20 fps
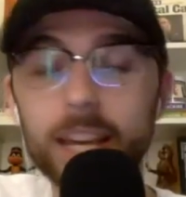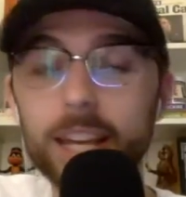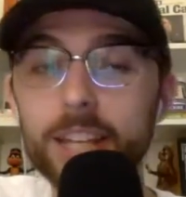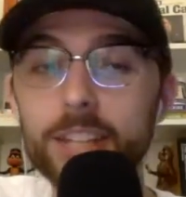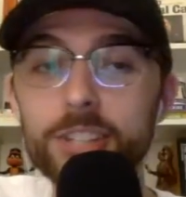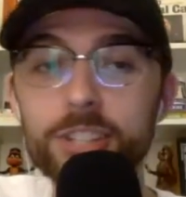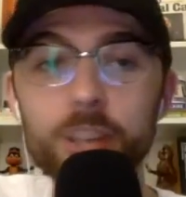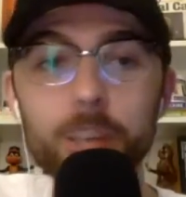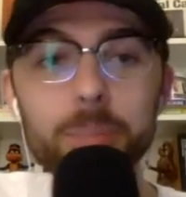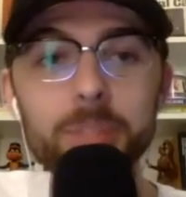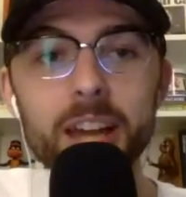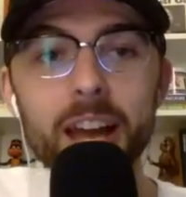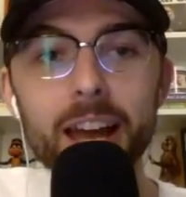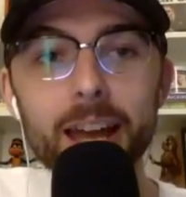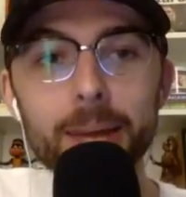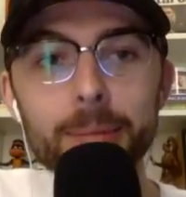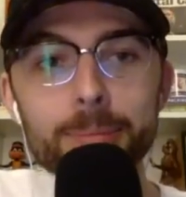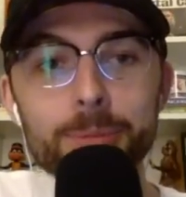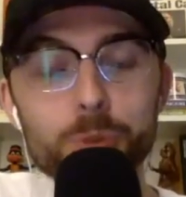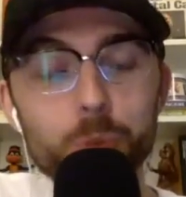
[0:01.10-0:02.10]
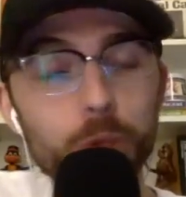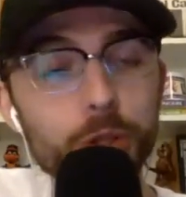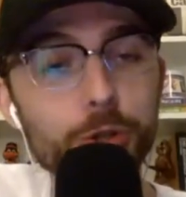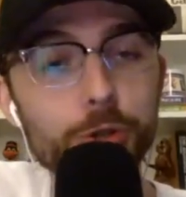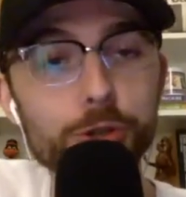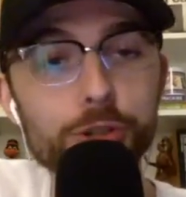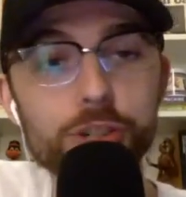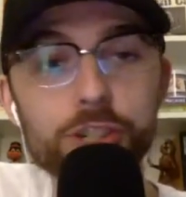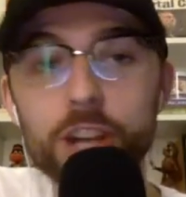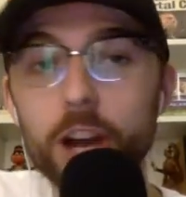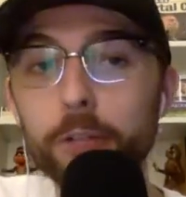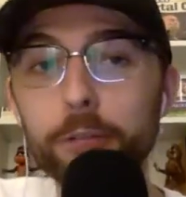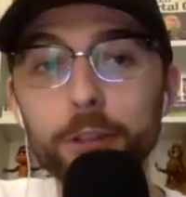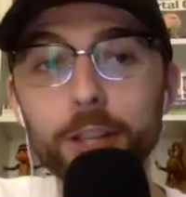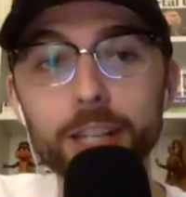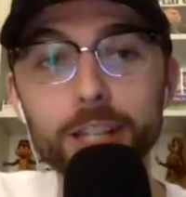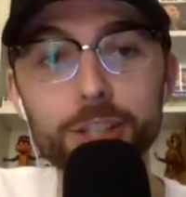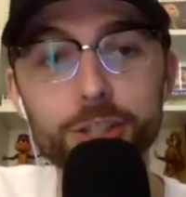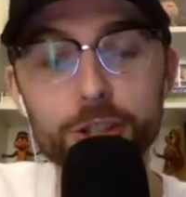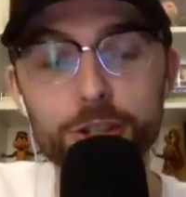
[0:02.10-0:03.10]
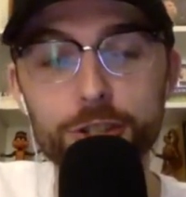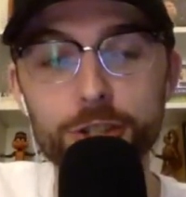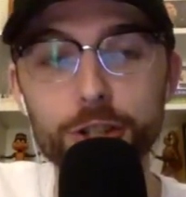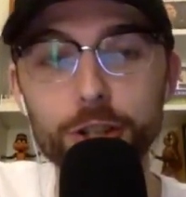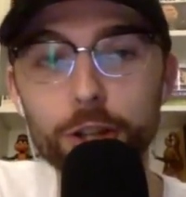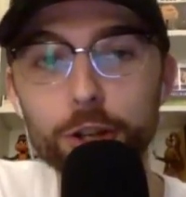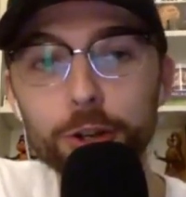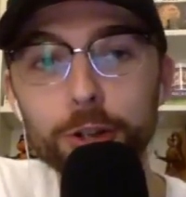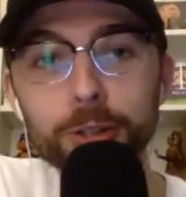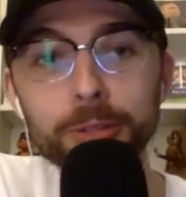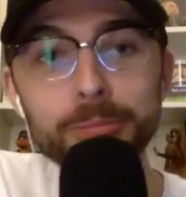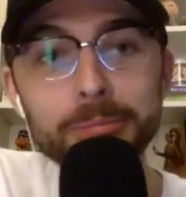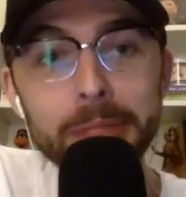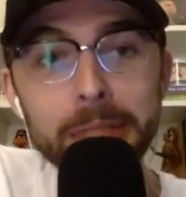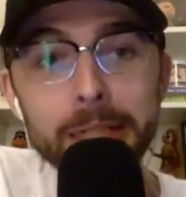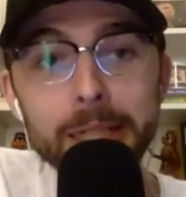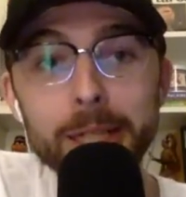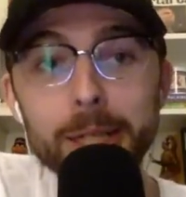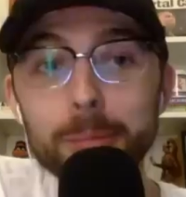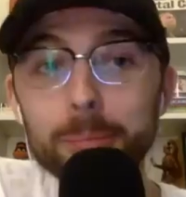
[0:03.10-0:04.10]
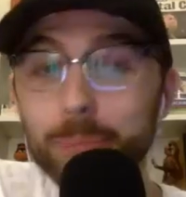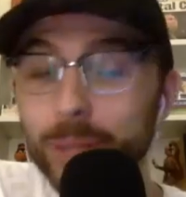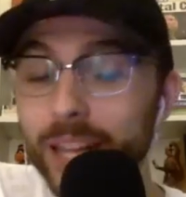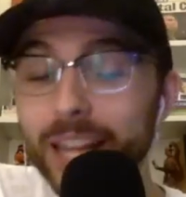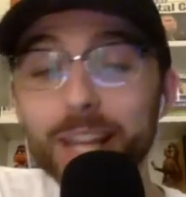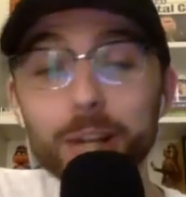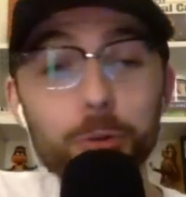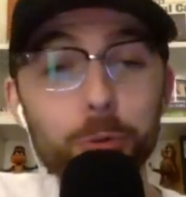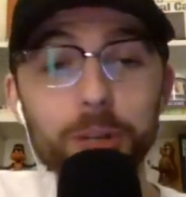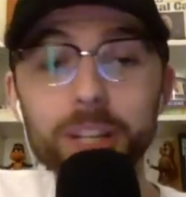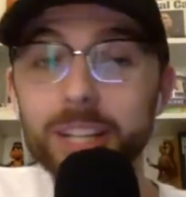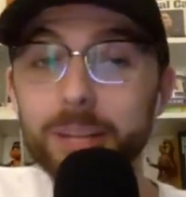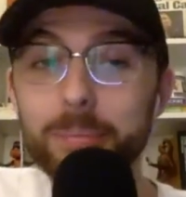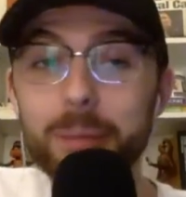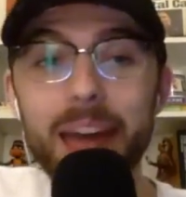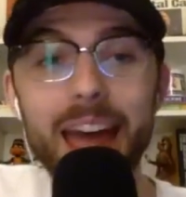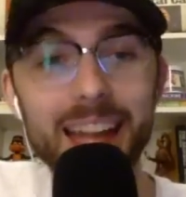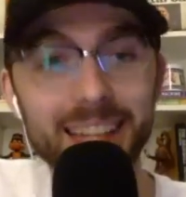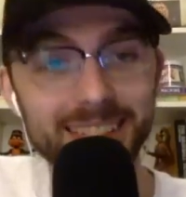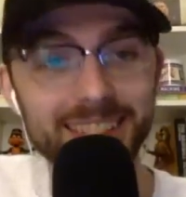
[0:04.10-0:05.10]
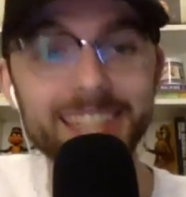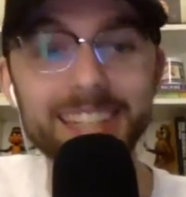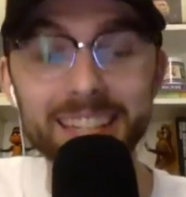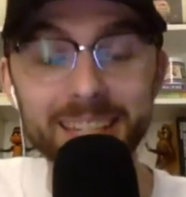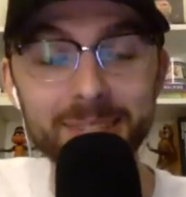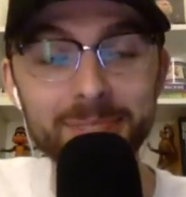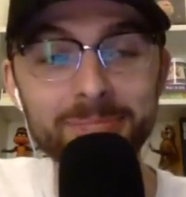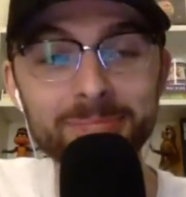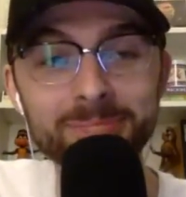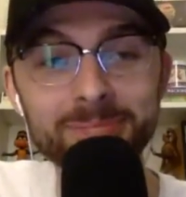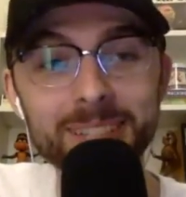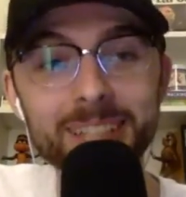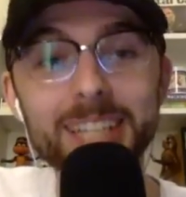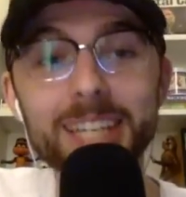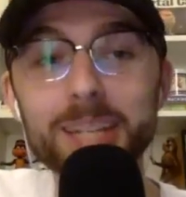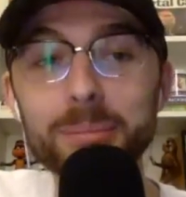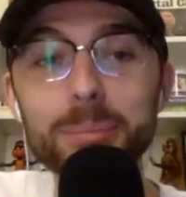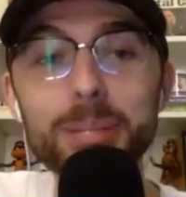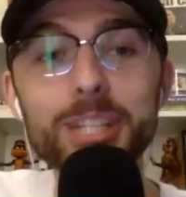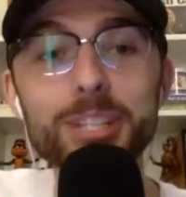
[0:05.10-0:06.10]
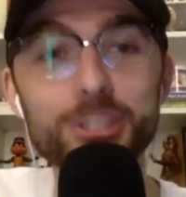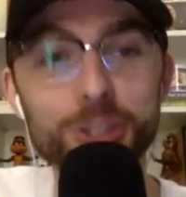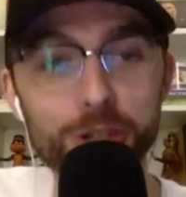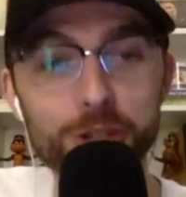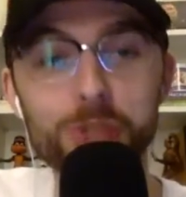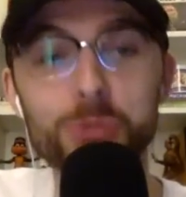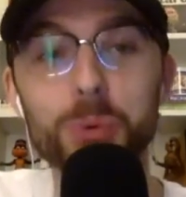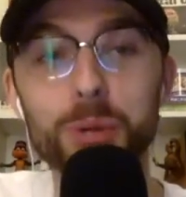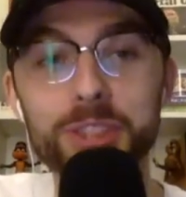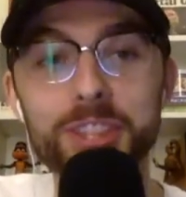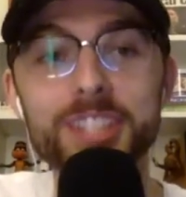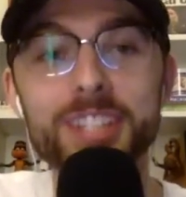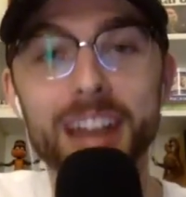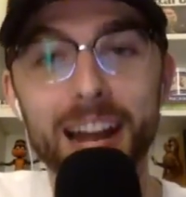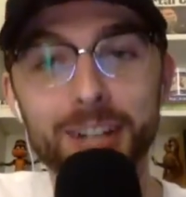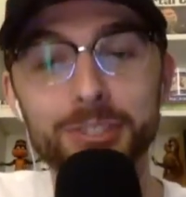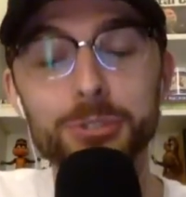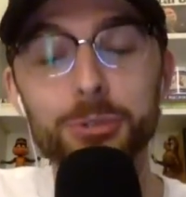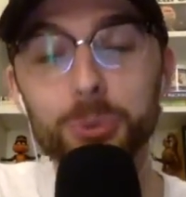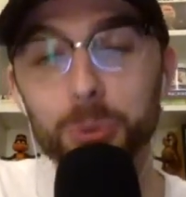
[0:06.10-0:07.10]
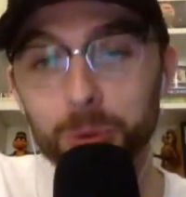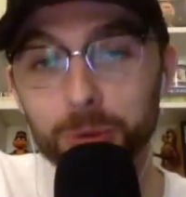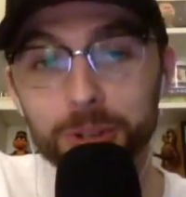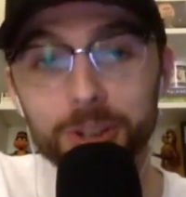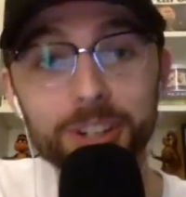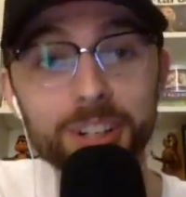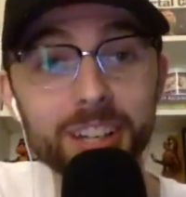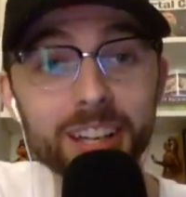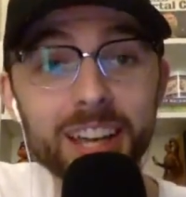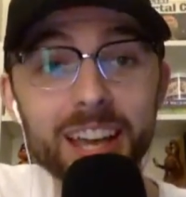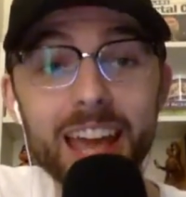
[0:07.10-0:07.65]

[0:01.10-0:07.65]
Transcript: Sometimes when you're scuffling just a little, playing a really bad team can be just what the doctor ordered.